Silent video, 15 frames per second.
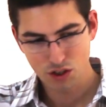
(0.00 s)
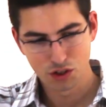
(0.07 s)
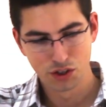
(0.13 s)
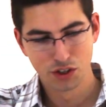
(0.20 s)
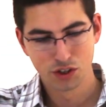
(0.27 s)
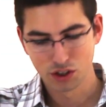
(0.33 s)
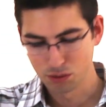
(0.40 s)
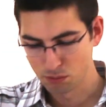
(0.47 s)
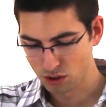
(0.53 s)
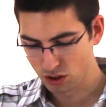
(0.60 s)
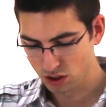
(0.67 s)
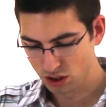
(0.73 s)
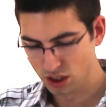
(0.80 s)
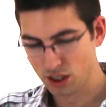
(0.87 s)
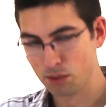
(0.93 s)
You can hook them
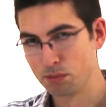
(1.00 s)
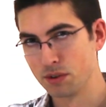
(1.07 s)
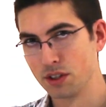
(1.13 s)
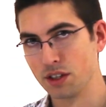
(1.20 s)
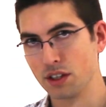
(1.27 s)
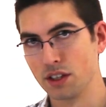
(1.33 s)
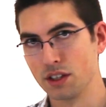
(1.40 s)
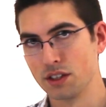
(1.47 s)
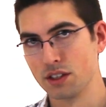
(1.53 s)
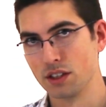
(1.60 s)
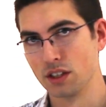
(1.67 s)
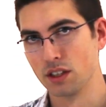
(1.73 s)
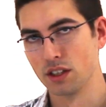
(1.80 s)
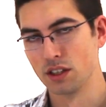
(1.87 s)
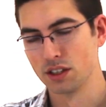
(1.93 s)
all up to this
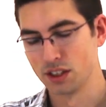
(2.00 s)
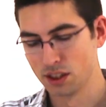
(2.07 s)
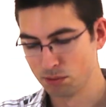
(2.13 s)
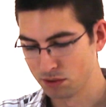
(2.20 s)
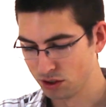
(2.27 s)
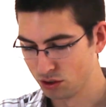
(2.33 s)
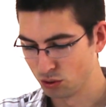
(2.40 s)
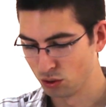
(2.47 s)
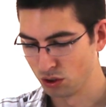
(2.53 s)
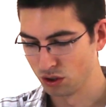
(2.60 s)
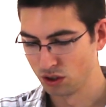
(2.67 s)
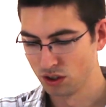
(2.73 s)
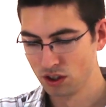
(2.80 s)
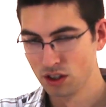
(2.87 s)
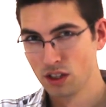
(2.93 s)
same
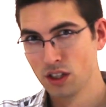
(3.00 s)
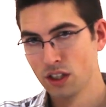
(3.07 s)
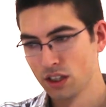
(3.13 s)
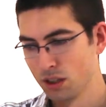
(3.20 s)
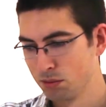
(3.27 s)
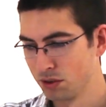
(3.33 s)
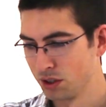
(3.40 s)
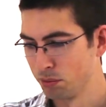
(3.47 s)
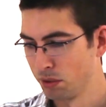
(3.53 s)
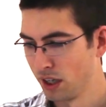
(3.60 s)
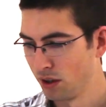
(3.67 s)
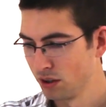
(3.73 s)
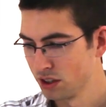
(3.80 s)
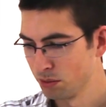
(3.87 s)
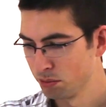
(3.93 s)
controller. Comes with a
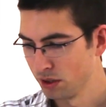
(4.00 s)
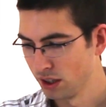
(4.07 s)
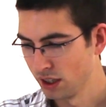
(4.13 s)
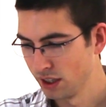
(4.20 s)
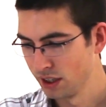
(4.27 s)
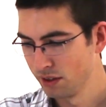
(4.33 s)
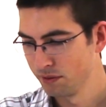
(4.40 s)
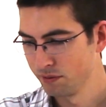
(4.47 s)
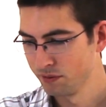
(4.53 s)
power supply.